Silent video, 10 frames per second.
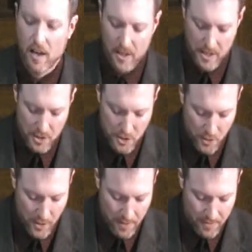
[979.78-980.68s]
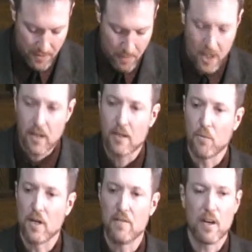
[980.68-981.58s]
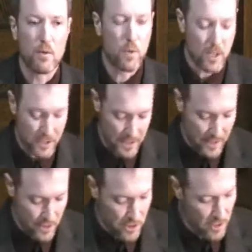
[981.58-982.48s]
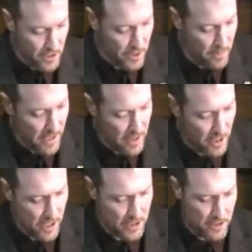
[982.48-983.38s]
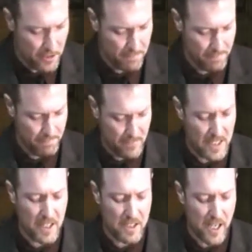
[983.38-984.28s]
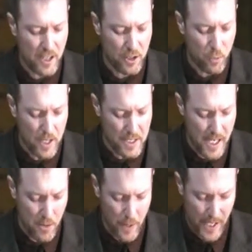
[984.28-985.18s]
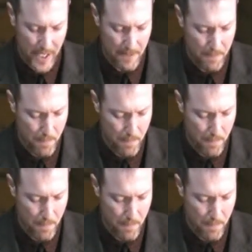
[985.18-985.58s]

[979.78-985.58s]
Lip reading: Here's a story from one of our workers at the Charles Street Men's Hostel. It's entitled One Day Away.